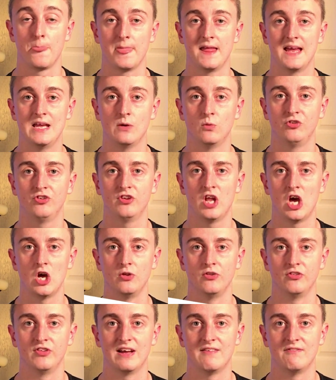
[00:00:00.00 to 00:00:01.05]
It was
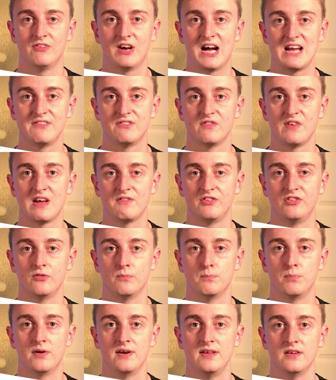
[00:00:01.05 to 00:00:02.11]
announced that 5 of Everton
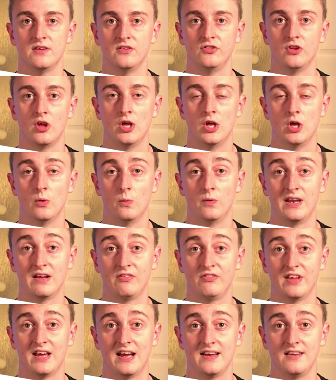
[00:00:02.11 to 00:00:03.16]
players would have
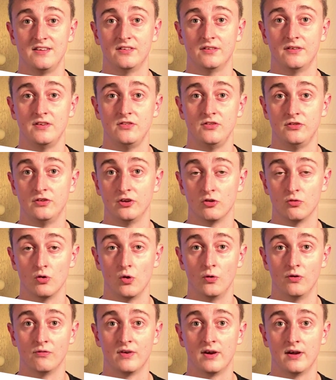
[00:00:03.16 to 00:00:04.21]
to isolate due to
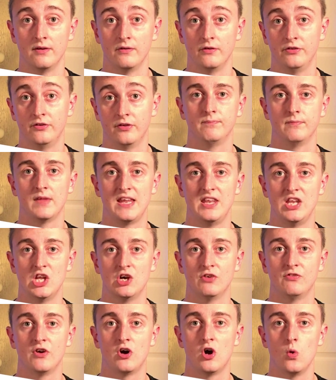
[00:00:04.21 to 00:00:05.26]
coronavirus, and
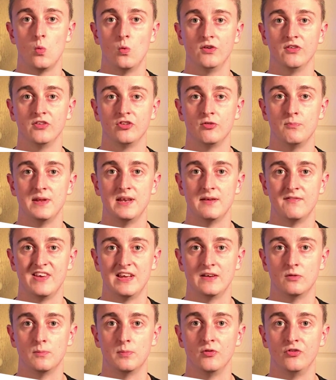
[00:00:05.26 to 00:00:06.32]
therefore wouldn't have been
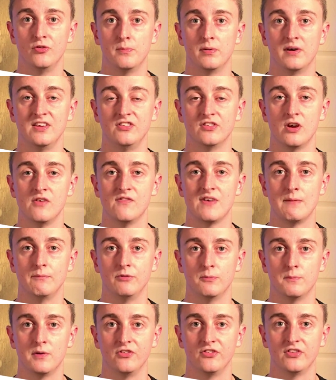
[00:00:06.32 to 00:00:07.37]
available to play Southampton
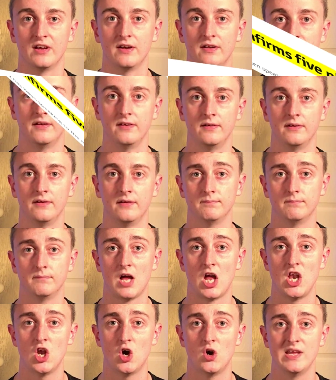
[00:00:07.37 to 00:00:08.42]
on Saturday.
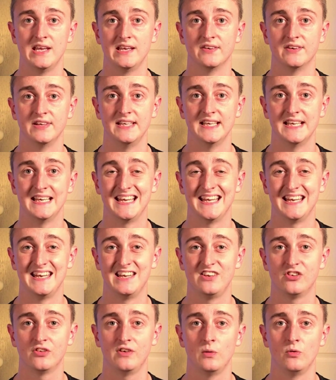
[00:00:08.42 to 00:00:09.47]
Annoyingly, it
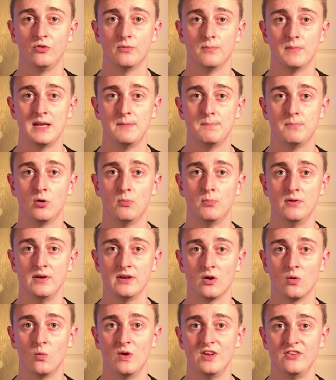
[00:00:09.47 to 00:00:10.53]
initially wasn't made public
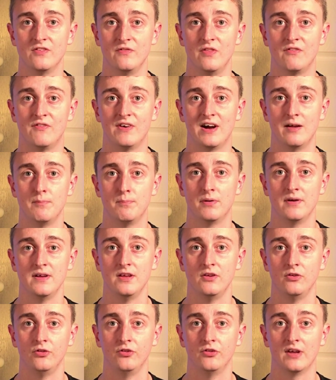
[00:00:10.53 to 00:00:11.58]
which of the 5
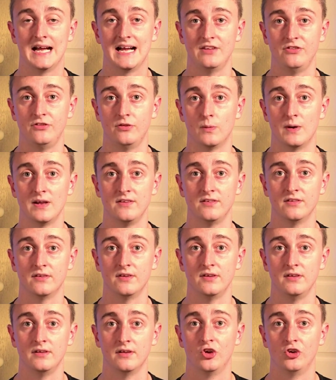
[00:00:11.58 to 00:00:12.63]
players had to
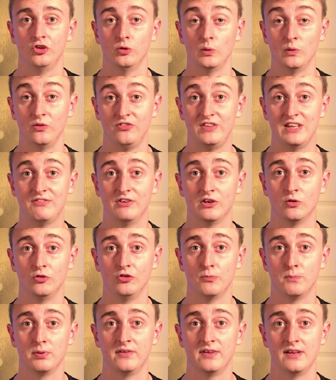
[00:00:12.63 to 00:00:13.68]
isolate, so it was difficult to
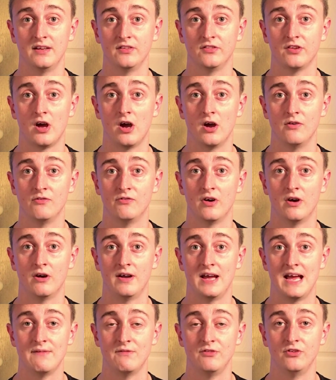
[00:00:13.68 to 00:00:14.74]
predict how far
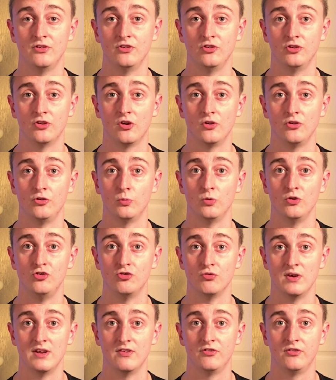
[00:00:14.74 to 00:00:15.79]
Everton's odds would
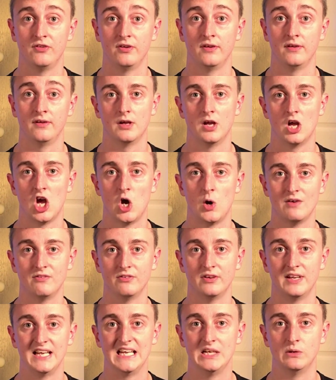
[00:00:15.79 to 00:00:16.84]
drift. However,
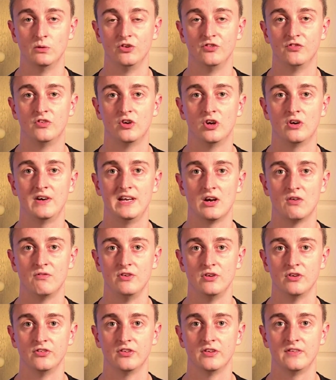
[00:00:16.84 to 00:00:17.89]
it was fairly
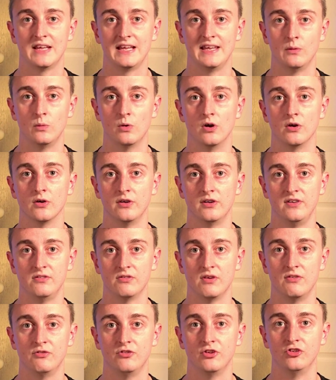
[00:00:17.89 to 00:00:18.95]
obvious that they were going to
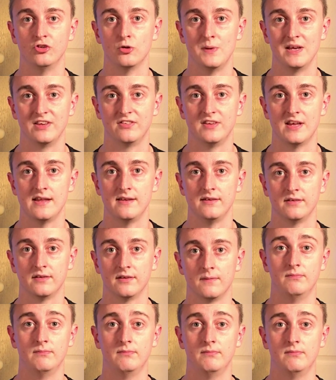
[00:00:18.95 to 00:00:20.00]
drift to some extent.
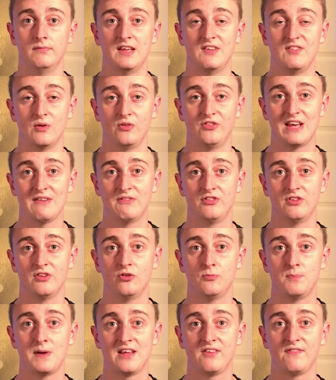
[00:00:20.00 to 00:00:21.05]
If it was Everton's
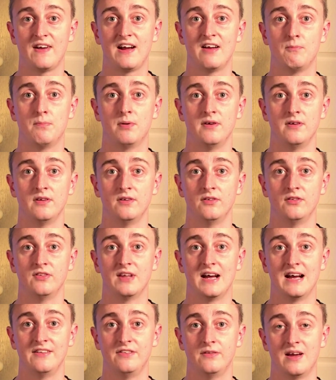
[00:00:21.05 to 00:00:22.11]
best 5 players that
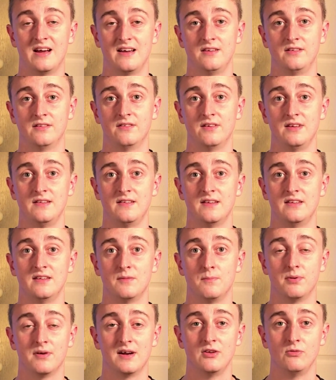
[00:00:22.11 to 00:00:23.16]
had to isolate, then the
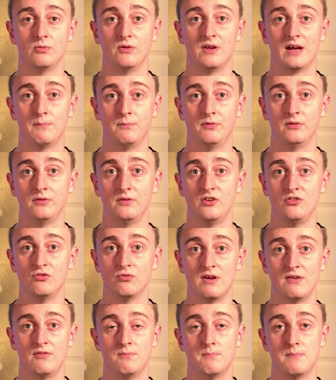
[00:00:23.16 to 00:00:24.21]
price would absolutely
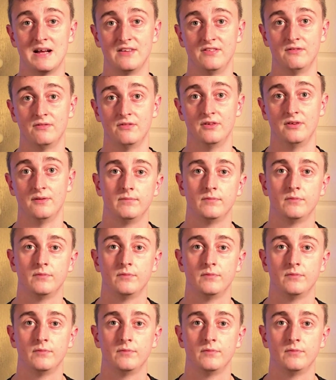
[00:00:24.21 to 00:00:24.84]
drift massively.